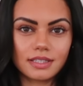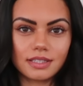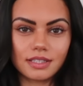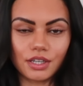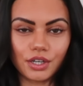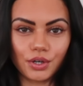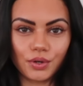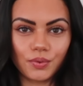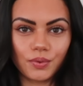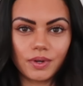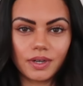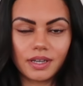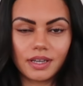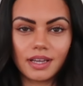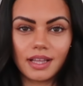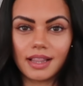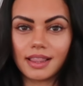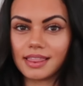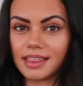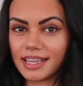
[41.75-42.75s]
So
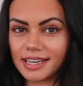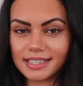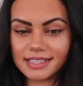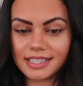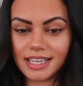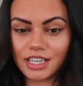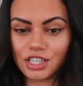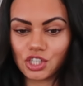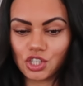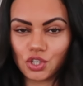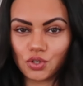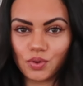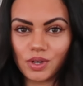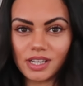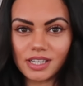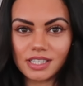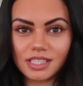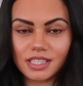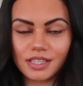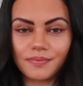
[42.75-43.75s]
let us get to
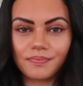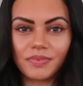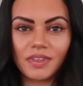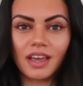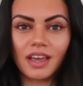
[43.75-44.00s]
it.